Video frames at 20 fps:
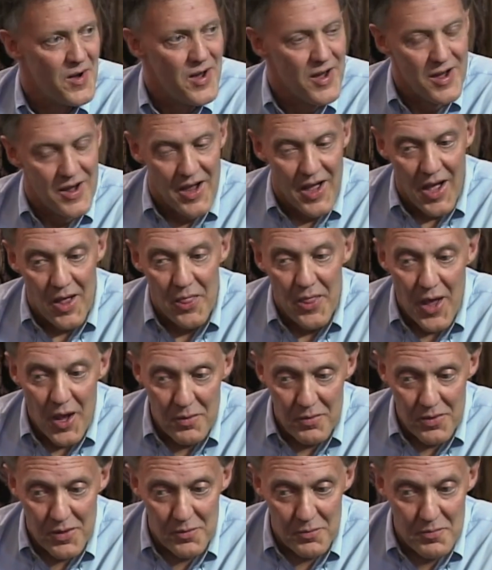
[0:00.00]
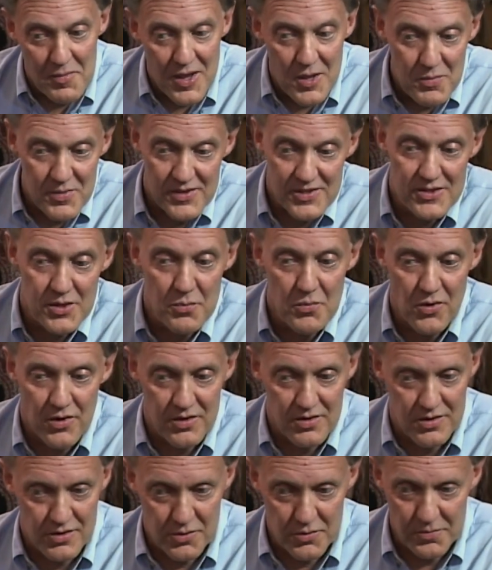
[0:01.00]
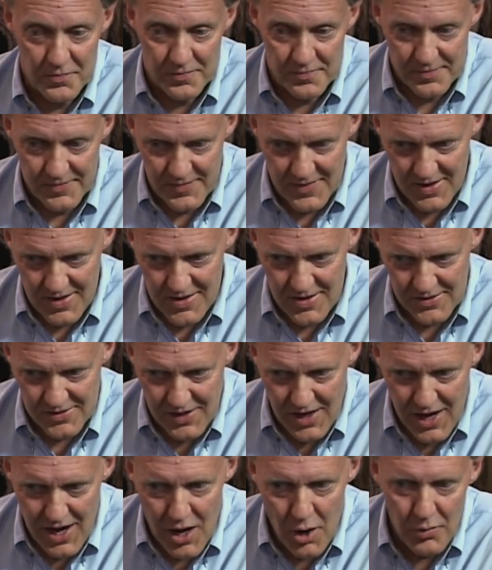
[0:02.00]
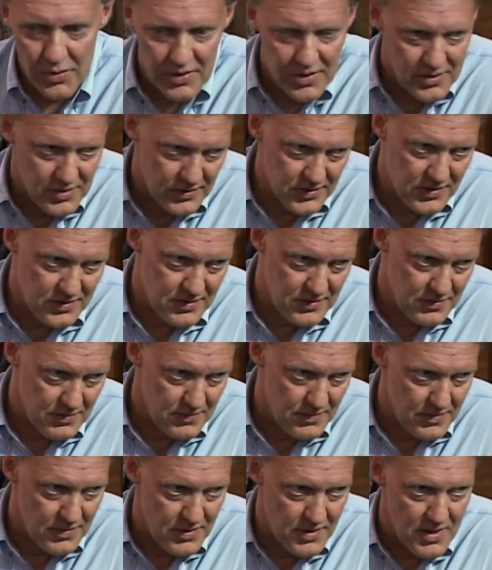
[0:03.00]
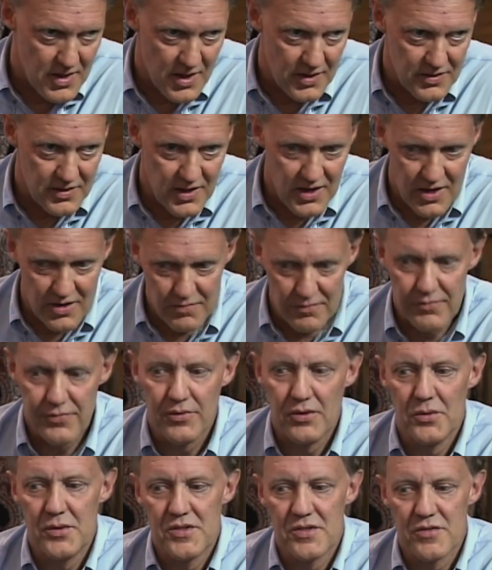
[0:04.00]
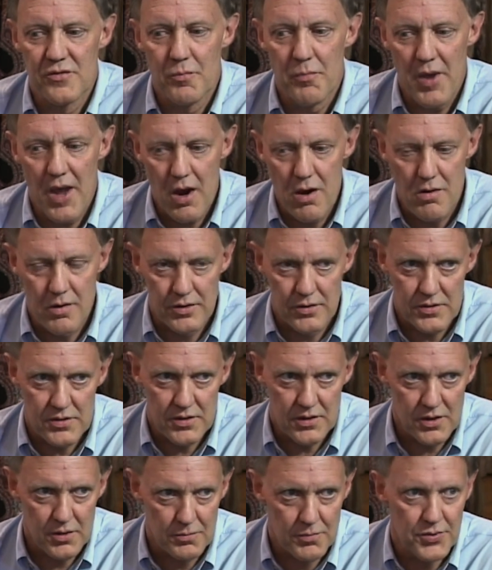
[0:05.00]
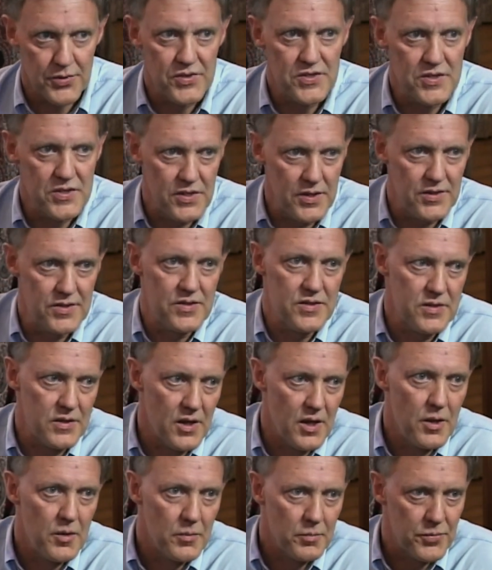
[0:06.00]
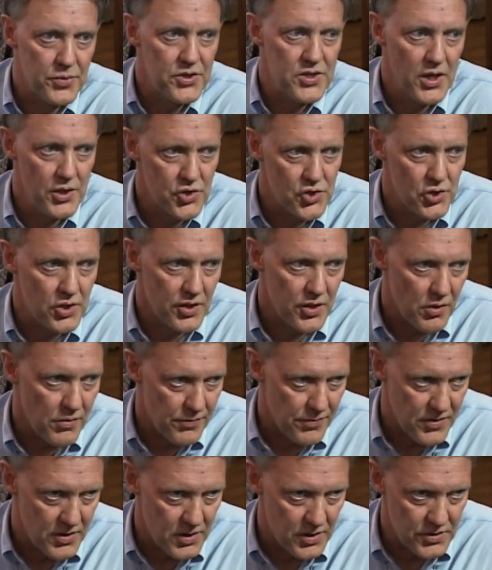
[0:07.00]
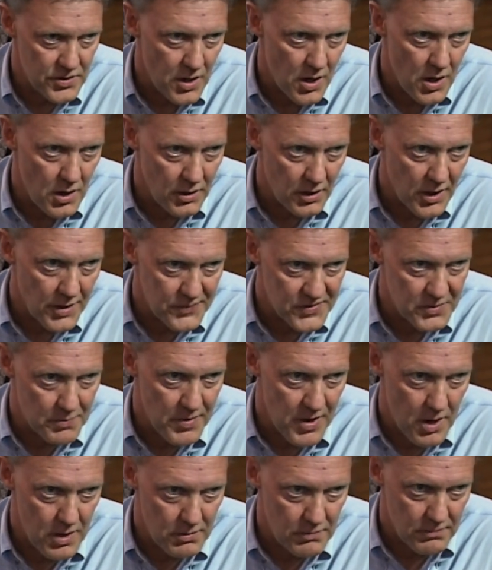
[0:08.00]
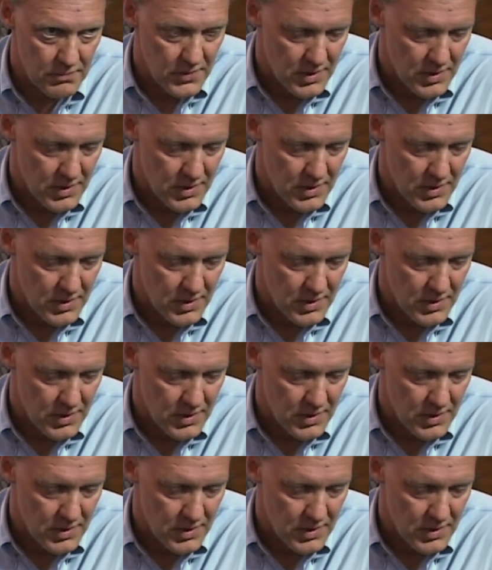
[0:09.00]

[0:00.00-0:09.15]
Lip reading: and that component that may be somewhat new, is how it is that the influence of parents can persist potentially over the entire lifespan.